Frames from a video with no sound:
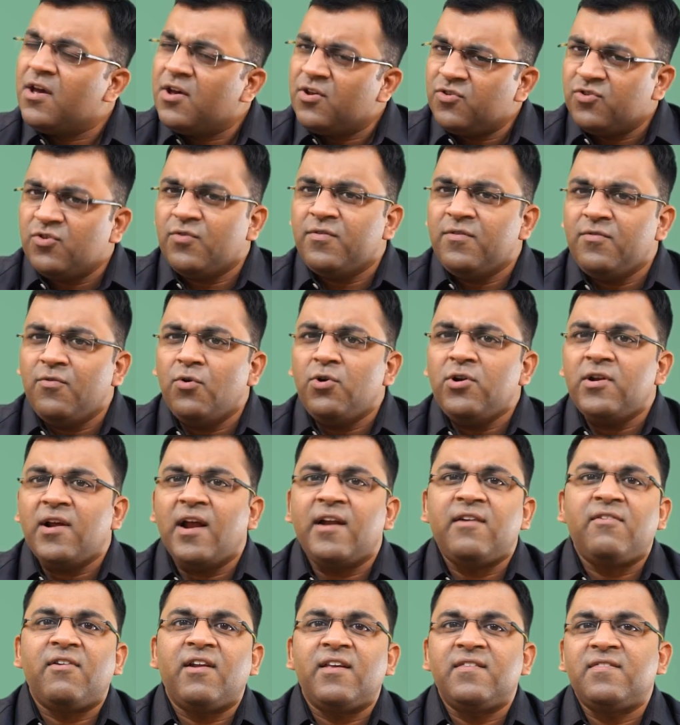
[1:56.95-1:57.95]
so we won't
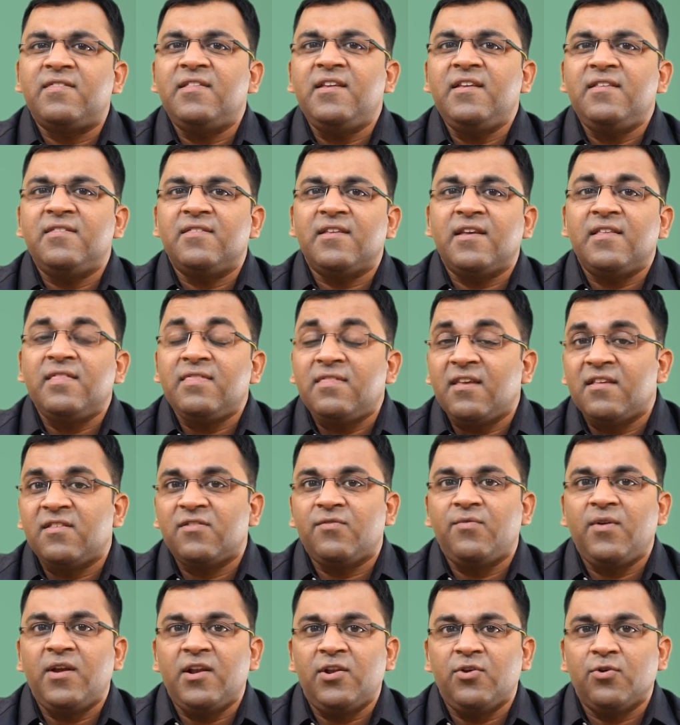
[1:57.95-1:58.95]
address these in this
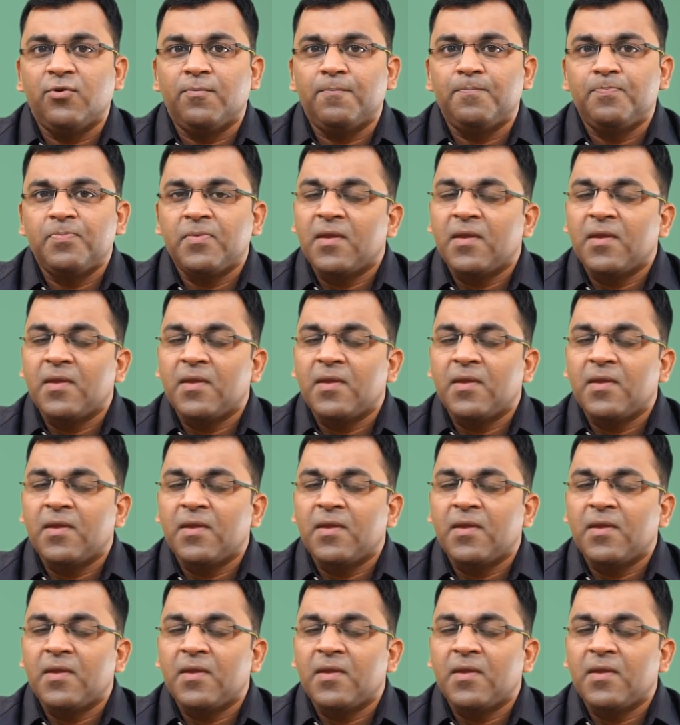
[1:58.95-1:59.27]
video.